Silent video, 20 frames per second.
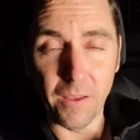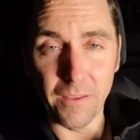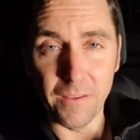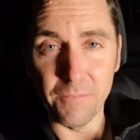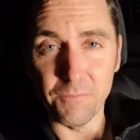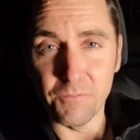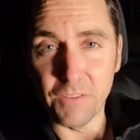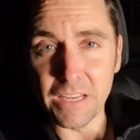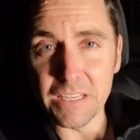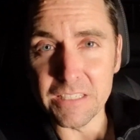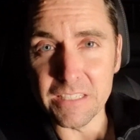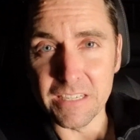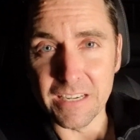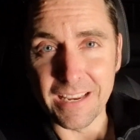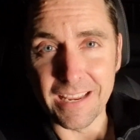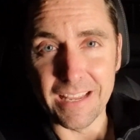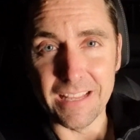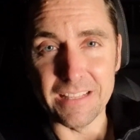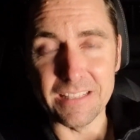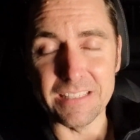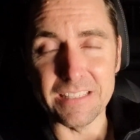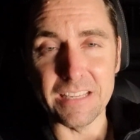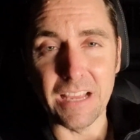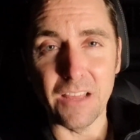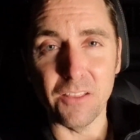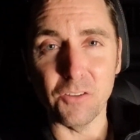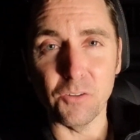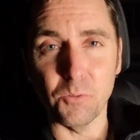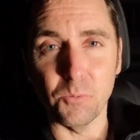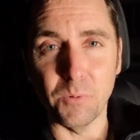invented in
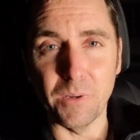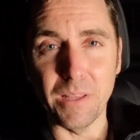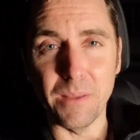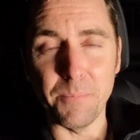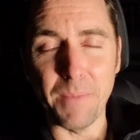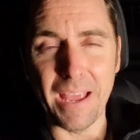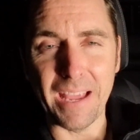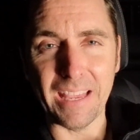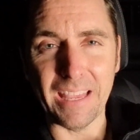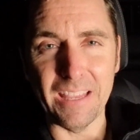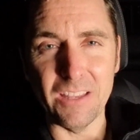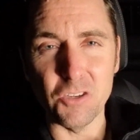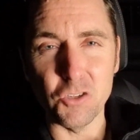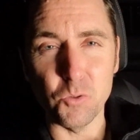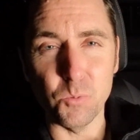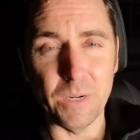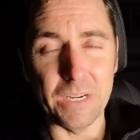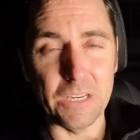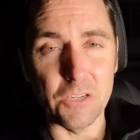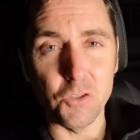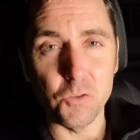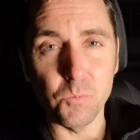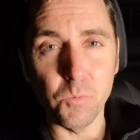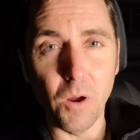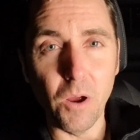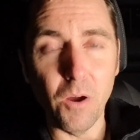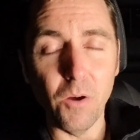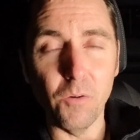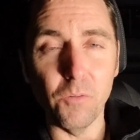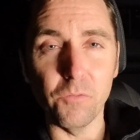South Korea back in
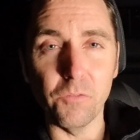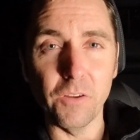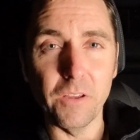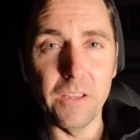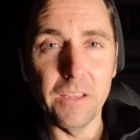2012.